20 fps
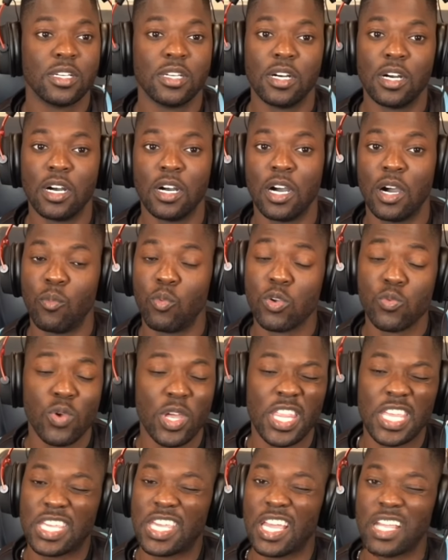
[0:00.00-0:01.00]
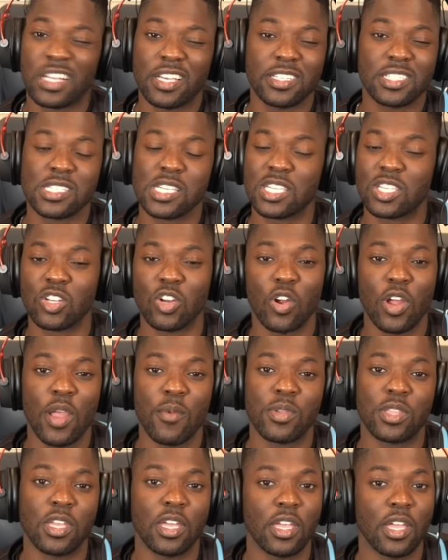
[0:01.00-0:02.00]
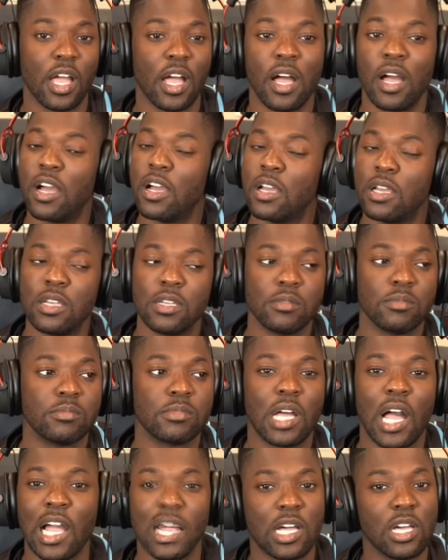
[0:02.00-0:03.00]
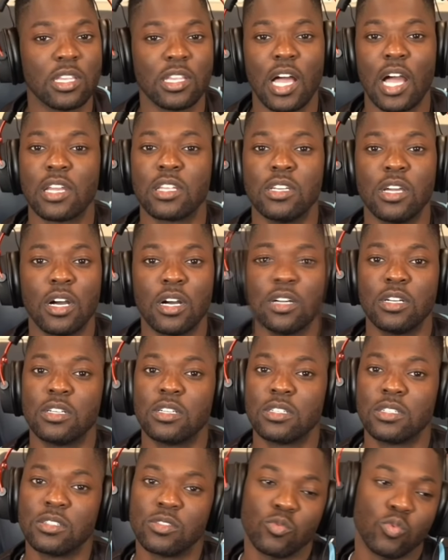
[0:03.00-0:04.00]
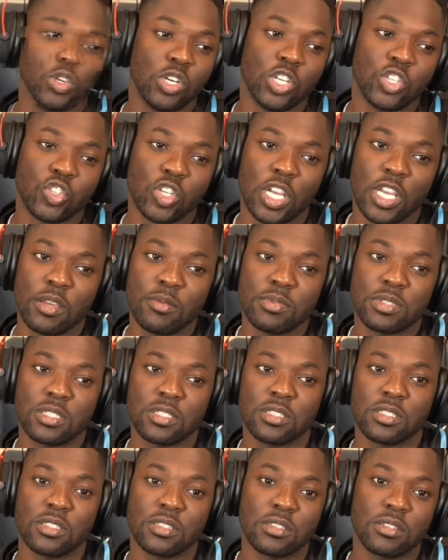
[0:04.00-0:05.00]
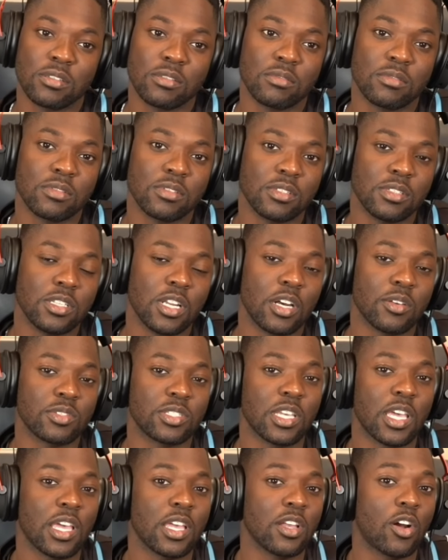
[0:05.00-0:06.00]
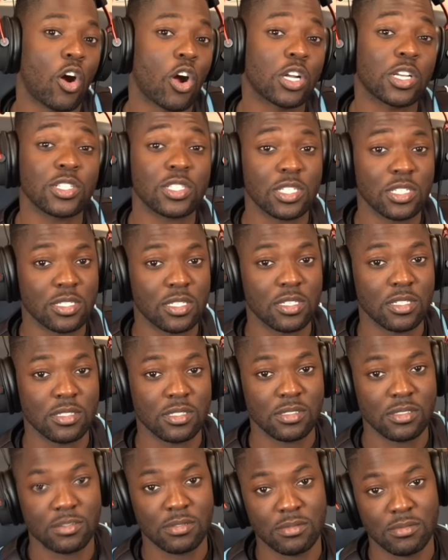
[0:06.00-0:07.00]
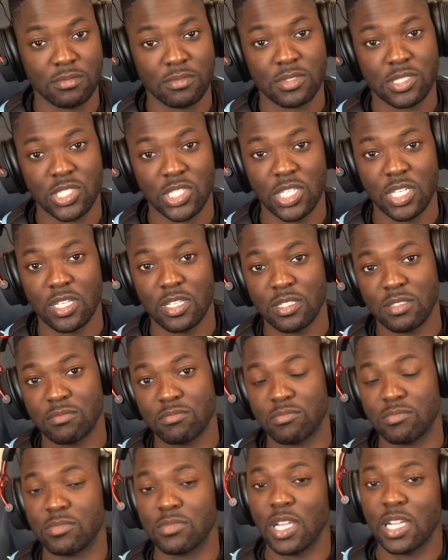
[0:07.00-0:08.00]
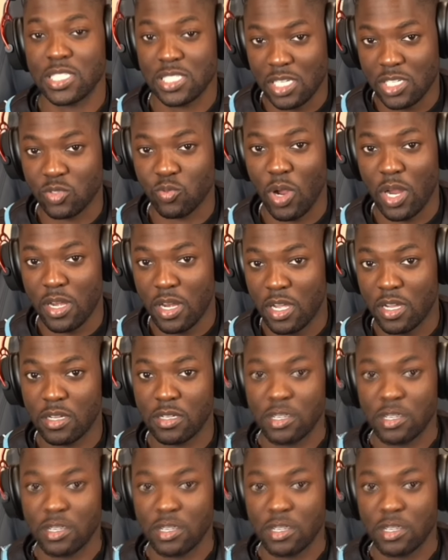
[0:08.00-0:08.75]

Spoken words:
We really getting consistent on everything. I couldn't lie to y'all. Real Dreams, you know what I'm saying, are consistent. Shit, that's us right now.